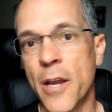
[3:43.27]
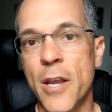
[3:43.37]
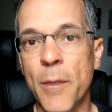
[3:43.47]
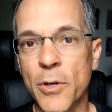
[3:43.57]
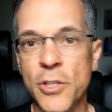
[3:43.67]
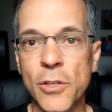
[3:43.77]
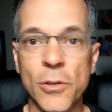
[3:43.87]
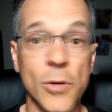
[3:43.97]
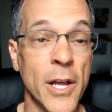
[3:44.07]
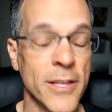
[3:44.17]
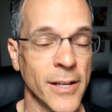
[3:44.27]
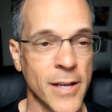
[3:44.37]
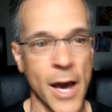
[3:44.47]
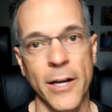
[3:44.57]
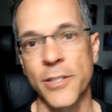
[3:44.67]
Number two, you
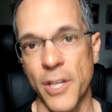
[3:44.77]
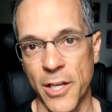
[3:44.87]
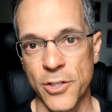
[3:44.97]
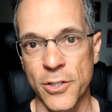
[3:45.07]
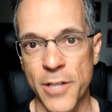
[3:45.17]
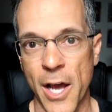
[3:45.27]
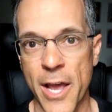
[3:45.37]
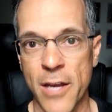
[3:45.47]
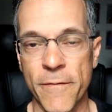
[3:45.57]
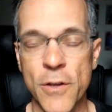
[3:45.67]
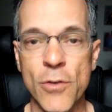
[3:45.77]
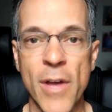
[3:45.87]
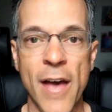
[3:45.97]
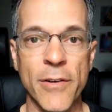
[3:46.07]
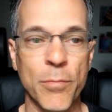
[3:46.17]
gotta change your diet. If you
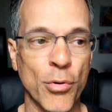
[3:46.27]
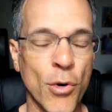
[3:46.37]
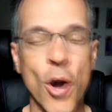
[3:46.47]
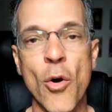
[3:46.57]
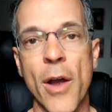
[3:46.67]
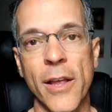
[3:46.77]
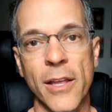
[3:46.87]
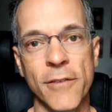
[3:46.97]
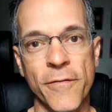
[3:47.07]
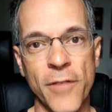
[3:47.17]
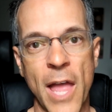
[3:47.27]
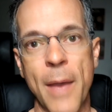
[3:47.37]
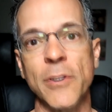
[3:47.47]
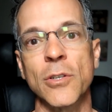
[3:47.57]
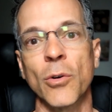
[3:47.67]
have a
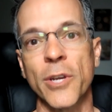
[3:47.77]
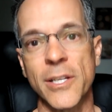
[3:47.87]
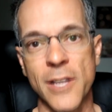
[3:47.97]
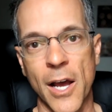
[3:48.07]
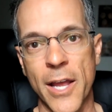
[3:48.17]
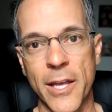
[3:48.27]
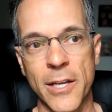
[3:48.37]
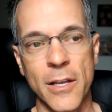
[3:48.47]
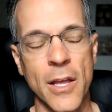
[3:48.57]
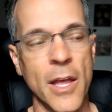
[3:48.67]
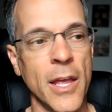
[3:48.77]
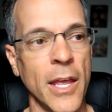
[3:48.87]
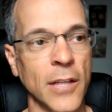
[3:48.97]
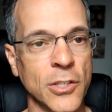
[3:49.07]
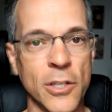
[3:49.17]
pro-inflammatory diet,
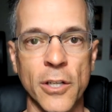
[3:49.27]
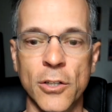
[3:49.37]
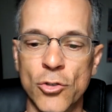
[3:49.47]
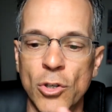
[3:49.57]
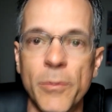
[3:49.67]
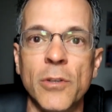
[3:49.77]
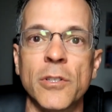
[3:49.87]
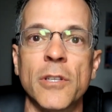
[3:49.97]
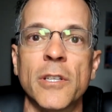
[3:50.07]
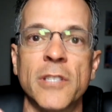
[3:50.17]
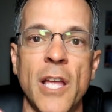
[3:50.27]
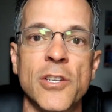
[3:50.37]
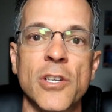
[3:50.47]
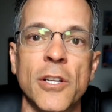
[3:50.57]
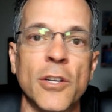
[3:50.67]
it's gonna contribute to the
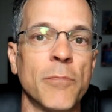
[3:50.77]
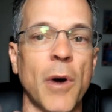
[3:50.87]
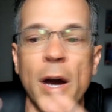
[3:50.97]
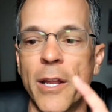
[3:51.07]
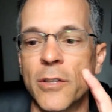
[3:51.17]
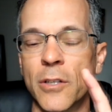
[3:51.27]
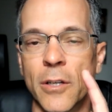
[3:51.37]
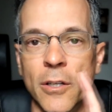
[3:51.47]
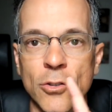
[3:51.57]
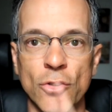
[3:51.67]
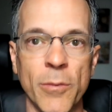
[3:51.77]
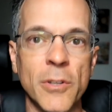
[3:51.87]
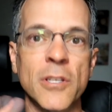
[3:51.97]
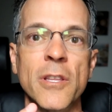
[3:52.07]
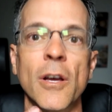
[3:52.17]
tension in your body, it's gonna
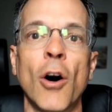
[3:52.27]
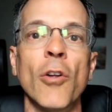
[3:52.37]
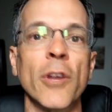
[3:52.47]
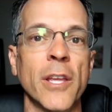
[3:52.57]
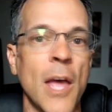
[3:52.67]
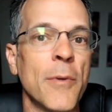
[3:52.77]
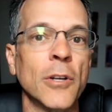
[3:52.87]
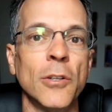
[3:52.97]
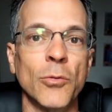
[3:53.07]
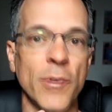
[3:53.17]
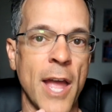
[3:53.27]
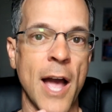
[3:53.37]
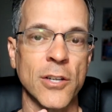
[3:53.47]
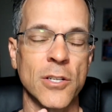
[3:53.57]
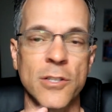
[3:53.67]
contribute to the, all the chemical
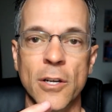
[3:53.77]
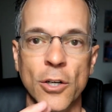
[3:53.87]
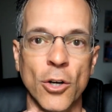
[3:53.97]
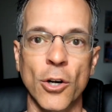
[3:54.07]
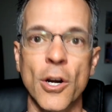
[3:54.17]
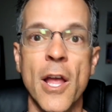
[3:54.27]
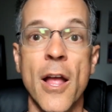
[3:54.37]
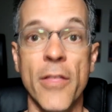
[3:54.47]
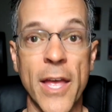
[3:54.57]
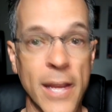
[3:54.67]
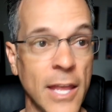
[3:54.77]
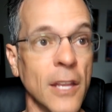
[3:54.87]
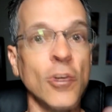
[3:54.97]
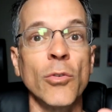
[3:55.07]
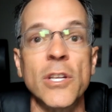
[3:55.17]
reactions that occur that
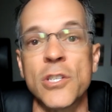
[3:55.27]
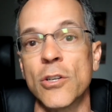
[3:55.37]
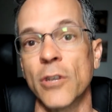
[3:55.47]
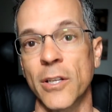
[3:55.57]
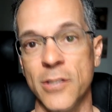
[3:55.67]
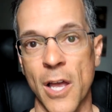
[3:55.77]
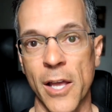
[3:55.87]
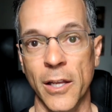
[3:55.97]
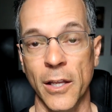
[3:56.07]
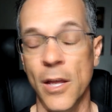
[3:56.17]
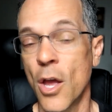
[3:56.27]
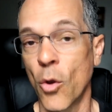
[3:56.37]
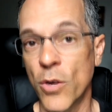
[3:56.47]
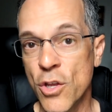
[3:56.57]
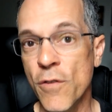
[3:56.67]
increase your anxiety.
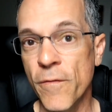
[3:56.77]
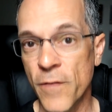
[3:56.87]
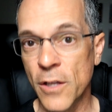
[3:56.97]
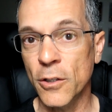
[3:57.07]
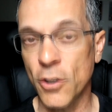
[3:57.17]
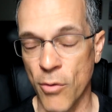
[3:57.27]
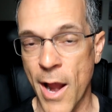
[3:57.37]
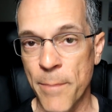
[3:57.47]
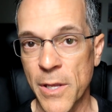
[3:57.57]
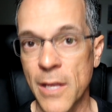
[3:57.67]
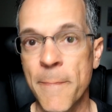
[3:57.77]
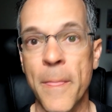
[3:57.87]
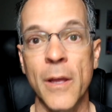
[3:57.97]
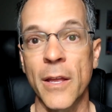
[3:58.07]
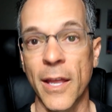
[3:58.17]
When you feel crappy,
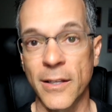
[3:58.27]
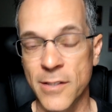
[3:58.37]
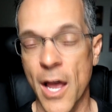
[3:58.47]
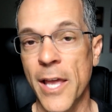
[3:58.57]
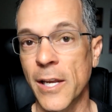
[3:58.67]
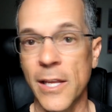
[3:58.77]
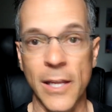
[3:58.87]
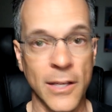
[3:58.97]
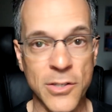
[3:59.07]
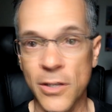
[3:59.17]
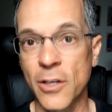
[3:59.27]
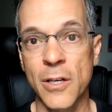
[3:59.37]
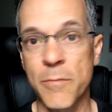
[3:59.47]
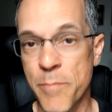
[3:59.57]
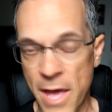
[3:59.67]
anxiety isn't going
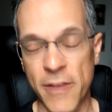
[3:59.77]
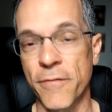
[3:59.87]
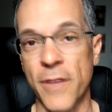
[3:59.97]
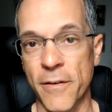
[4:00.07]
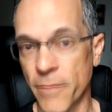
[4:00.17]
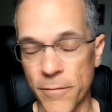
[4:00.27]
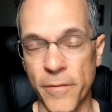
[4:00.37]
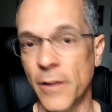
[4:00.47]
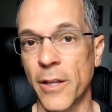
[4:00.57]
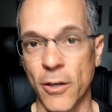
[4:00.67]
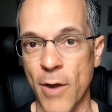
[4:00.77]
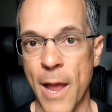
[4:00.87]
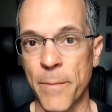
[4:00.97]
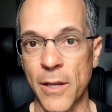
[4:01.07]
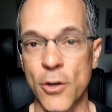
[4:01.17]
to benefit from feeling
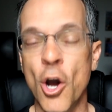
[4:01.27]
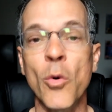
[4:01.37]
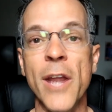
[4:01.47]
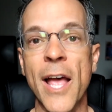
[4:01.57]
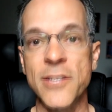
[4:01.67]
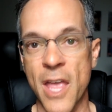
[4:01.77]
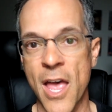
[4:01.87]
crappy. No one has